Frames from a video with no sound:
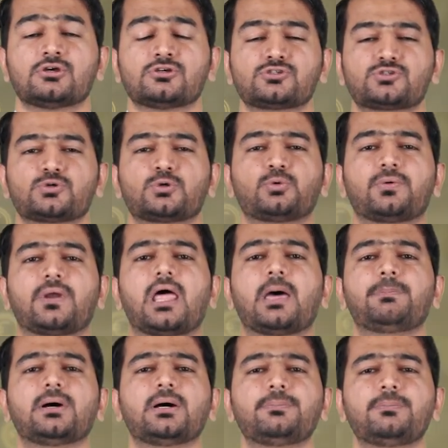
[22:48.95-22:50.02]
So to
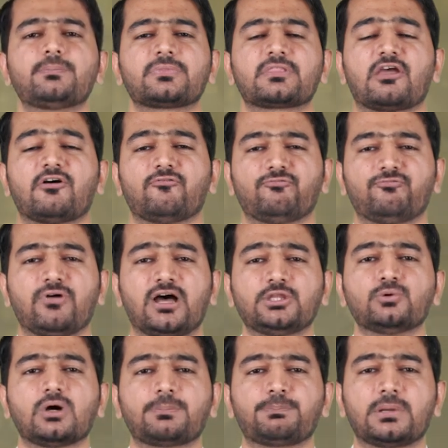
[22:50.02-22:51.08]
wrap up, when
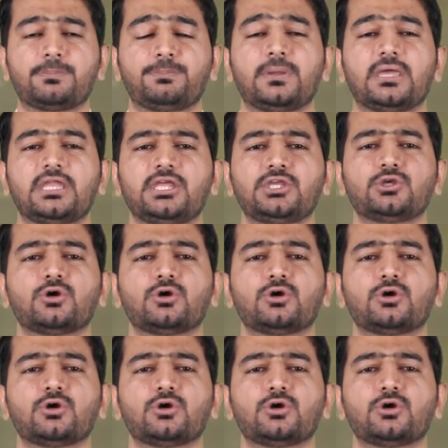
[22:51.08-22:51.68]
you are preparing